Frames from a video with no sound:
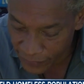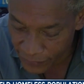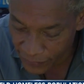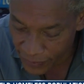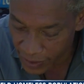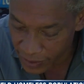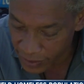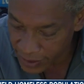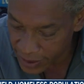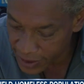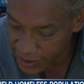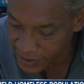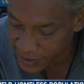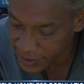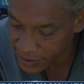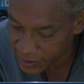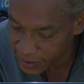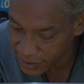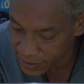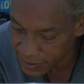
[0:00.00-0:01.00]

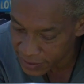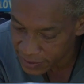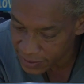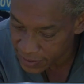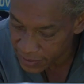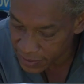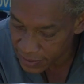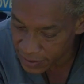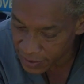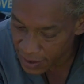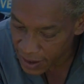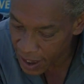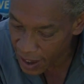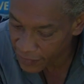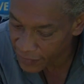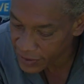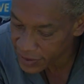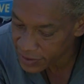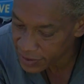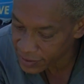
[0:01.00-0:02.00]
foundation is
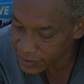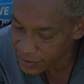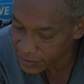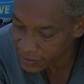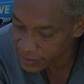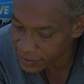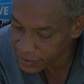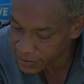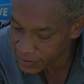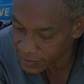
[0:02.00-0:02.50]
having something